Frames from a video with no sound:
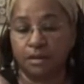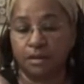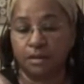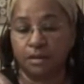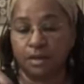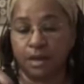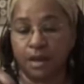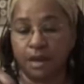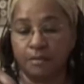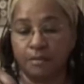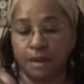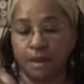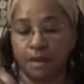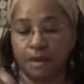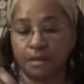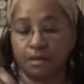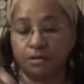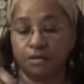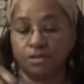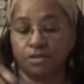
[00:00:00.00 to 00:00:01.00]
they make
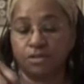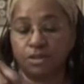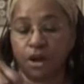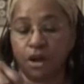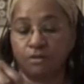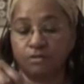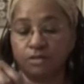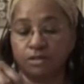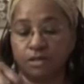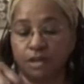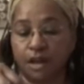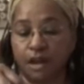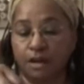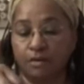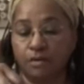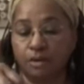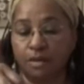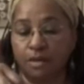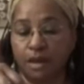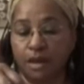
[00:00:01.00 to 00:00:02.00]
a little soft
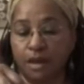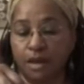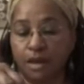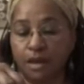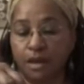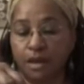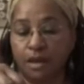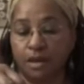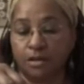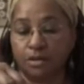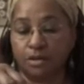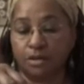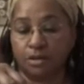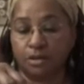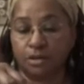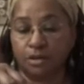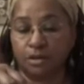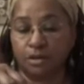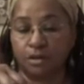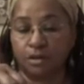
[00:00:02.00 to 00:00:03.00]
sound when they hit
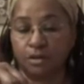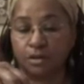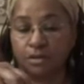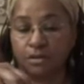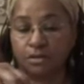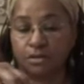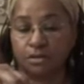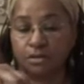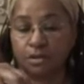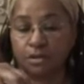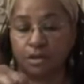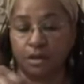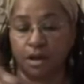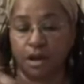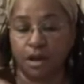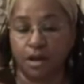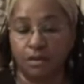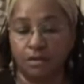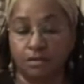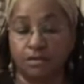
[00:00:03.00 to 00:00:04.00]
those
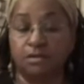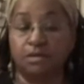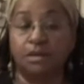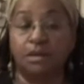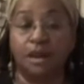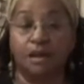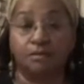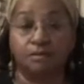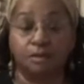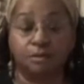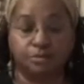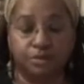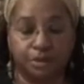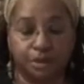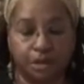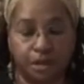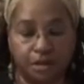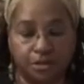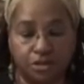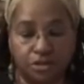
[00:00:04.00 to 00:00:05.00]
nails. Now it's a
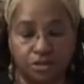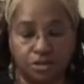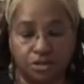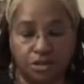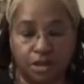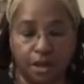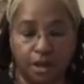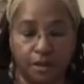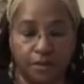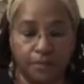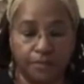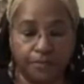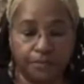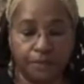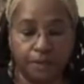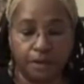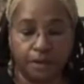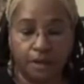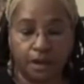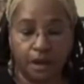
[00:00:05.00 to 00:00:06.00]
percussion sound.
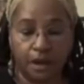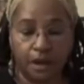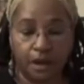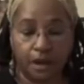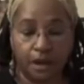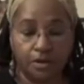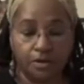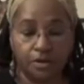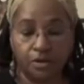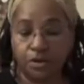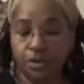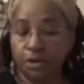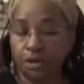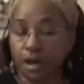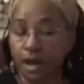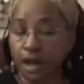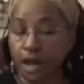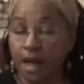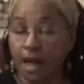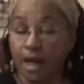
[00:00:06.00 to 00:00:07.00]
Uh, you can
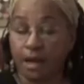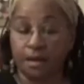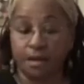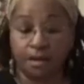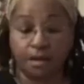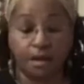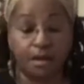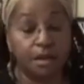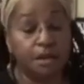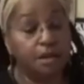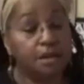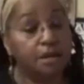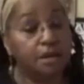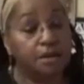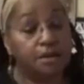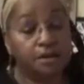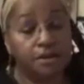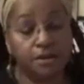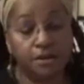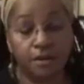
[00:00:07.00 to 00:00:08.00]
add kitty
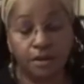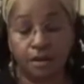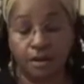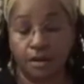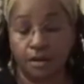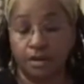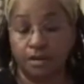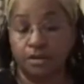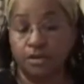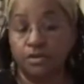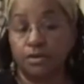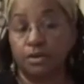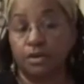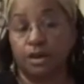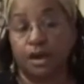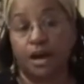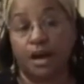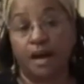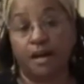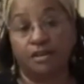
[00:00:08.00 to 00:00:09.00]
litter, you could
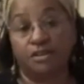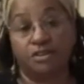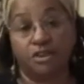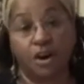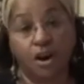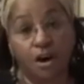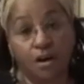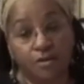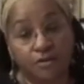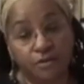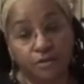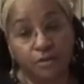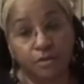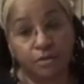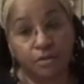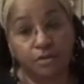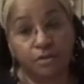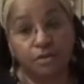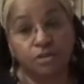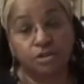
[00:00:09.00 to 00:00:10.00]
add dog
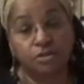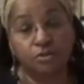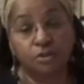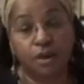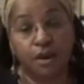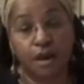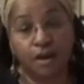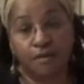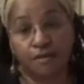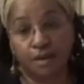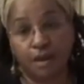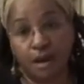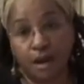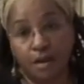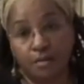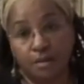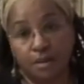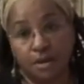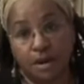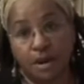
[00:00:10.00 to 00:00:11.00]
food because you want to have a
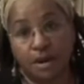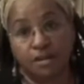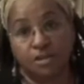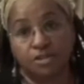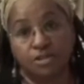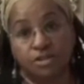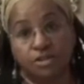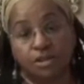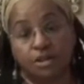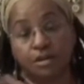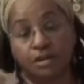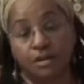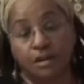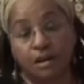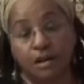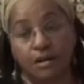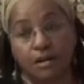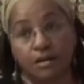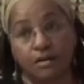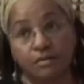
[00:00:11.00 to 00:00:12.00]
combination
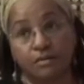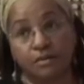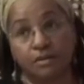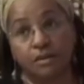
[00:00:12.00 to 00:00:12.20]
of